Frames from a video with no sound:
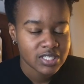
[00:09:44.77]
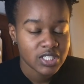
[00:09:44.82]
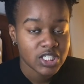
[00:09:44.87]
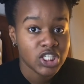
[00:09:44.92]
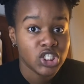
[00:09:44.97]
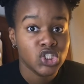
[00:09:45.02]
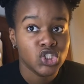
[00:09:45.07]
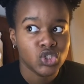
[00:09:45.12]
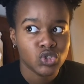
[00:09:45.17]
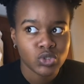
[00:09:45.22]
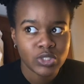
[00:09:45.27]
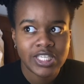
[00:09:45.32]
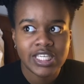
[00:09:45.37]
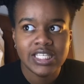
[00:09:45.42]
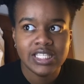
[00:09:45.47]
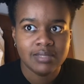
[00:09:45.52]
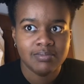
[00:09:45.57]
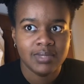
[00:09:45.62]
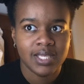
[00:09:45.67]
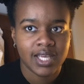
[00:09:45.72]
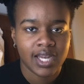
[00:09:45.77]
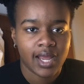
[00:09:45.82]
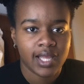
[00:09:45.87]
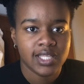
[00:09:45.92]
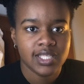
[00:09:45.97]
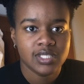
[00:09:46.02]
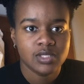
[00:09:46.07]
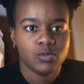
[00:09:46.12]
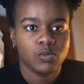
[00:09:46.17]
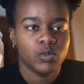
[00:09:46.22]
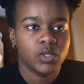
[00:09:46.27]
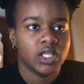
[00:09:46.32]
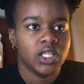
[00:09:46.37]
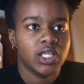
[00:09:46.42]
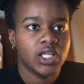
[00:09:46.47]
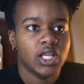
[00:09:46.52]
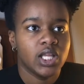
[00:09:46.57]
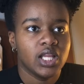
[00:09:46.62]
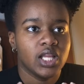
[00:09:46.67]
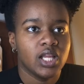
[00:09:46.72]
intrigues me, and I just
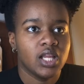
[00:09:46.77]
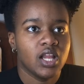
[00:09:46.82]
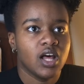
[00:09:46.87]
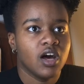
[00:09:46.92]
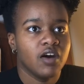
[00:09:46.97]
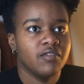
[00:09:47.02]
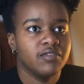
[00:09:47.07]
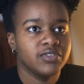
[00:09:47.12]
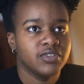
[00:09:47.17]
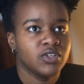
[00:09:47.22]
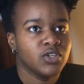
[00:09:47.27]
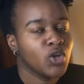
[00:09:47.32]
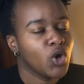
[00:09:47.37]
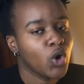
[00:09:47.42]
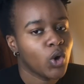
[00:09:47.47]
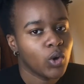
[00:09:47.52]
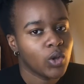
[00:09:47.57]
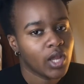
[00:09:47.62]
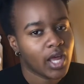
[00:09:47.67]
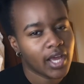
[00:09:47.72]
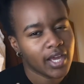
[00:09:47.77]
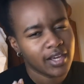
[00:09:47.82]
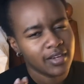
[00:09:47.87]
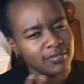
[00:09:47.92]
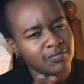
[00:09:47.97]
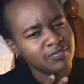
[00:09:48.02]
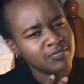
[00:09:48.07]
really love to know, like,